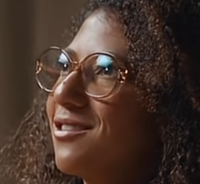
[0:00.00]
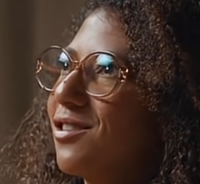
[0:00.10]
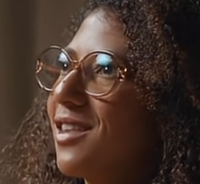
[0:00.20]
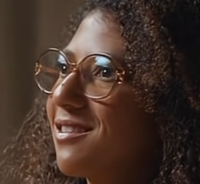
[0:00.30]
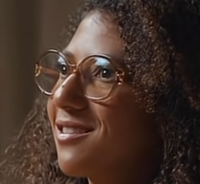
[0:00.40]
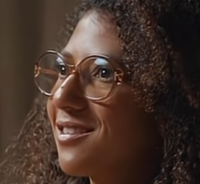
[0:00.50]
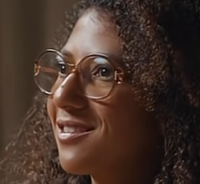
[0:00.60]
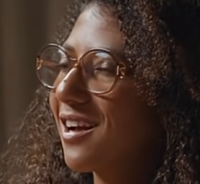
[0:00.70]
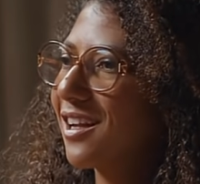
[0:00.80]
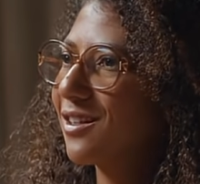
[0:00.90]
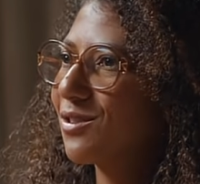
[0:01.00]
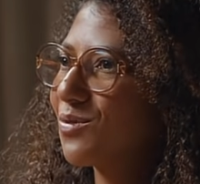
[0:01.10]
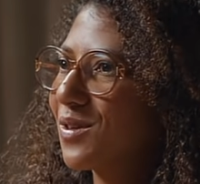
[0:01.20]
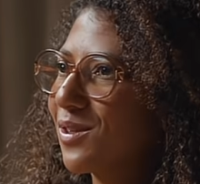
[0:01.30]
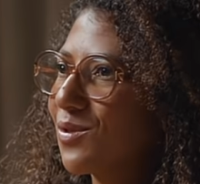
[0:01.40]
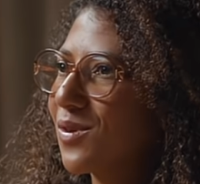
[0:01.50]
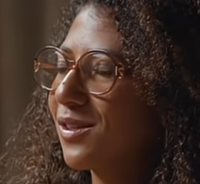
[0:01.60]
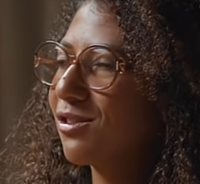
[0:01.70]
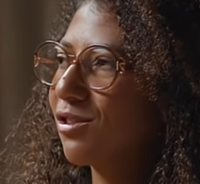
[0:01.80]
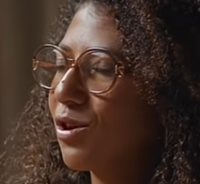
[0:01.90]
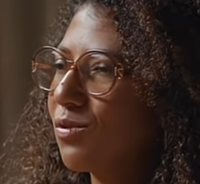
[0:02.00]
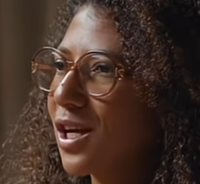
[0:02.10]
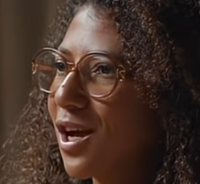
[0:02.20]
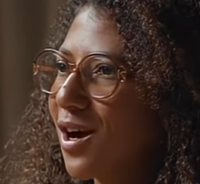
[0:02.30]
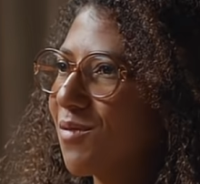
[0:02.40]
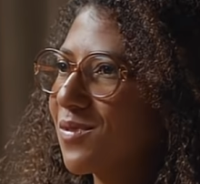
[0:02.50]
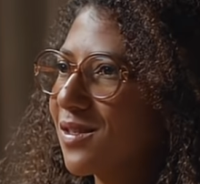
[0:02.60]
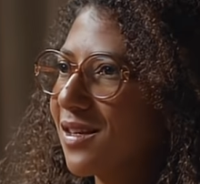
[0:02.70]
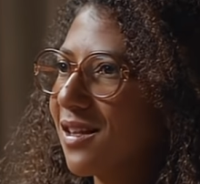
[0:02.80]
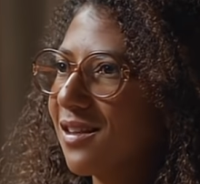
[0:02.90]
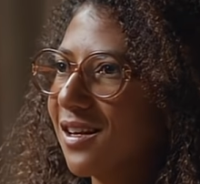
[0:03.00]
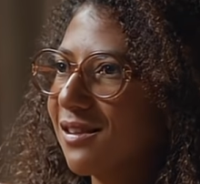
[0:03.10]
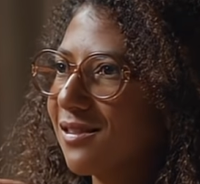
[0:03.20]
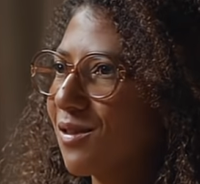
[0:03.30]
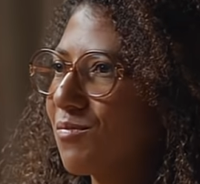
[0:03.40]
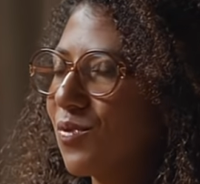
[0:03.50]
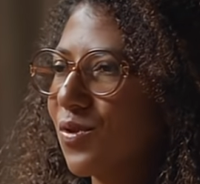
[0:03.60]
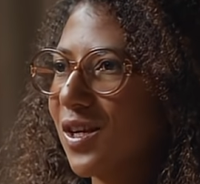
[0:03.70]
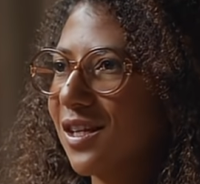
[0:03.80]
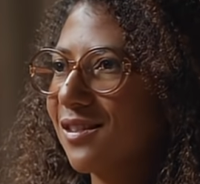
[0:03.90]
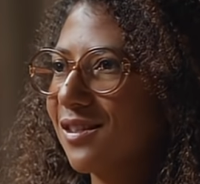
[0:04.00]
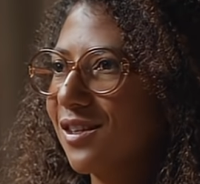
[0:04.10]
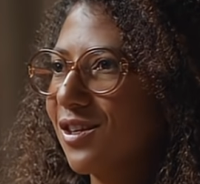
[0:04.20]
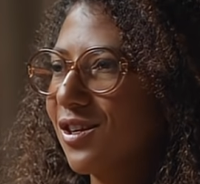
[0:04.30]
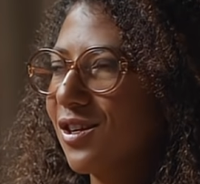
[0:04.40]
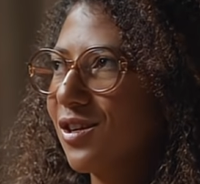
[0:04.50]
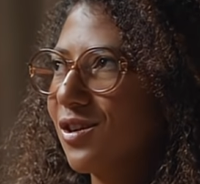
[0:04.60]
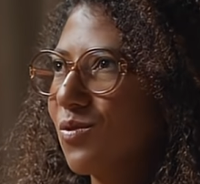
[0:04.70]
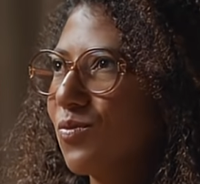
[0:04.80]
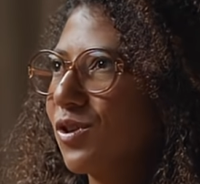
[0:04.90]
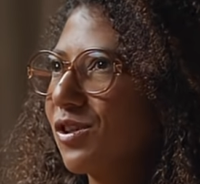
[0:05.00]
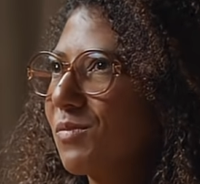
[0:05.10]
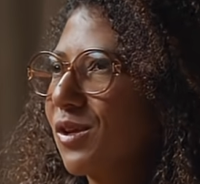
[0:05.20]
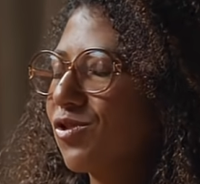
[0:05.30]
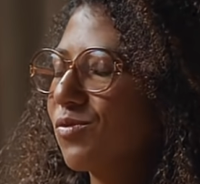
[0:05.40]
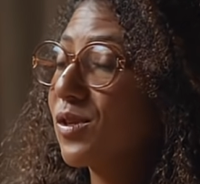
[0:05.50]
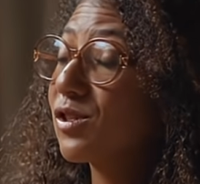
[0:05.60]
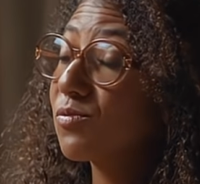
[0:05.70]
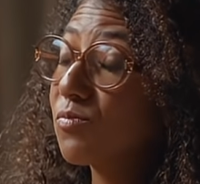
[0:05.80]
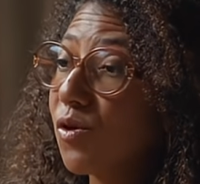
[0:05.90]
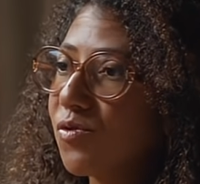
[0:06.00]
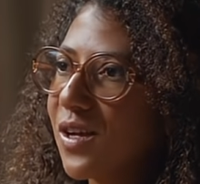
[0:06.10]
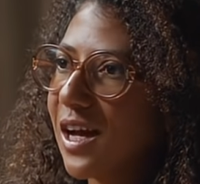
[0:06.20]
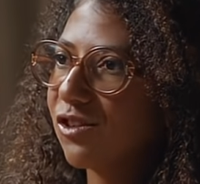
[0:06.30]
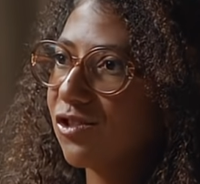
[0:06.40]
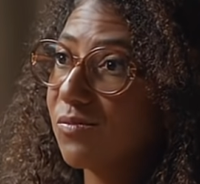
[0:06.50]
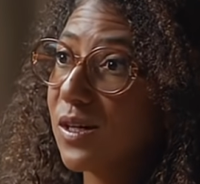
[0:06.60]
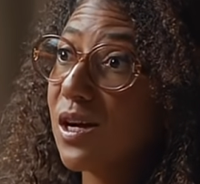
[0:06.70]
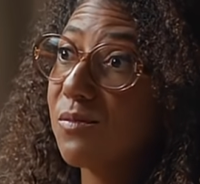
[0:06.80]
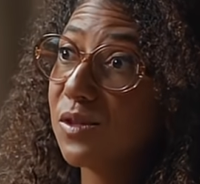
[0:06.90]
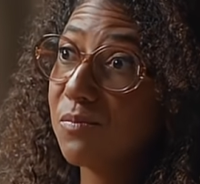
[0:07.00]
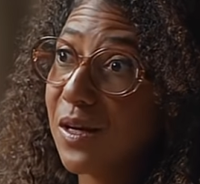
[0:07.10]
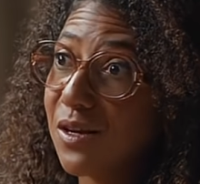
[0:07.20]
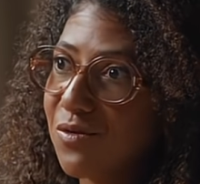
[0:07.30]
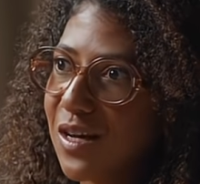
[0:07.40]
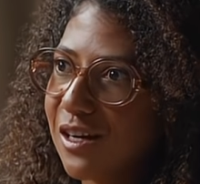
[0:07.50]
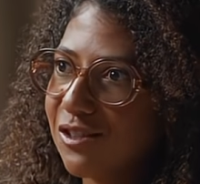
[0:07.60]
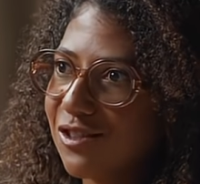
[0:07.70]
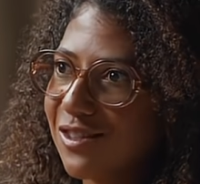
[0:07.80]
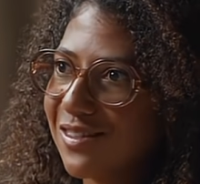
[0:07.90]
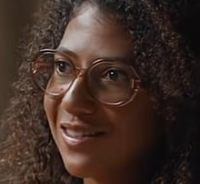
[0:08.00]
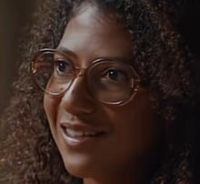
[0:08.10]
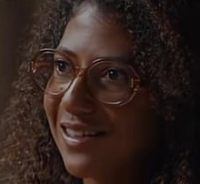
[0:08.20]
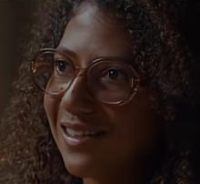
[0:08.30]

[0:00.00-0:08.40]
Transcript: So that's the silent one, the one that slowly comes, and then at some point what's meant to be a small reaction becomes a big reaction.